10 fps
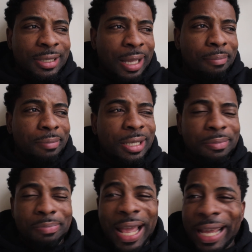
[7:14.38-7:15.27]
It's like, it's
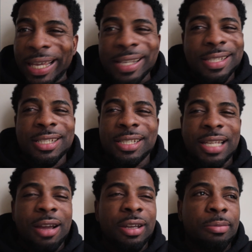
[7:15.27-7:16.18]
black excellence
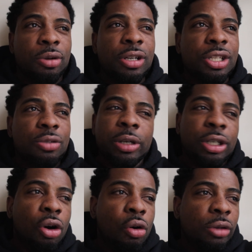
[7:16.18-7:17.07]
out here, bro. This is one
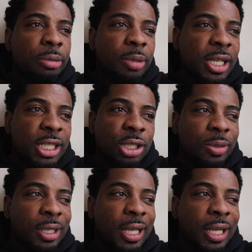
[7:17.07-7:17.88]
of the only places where,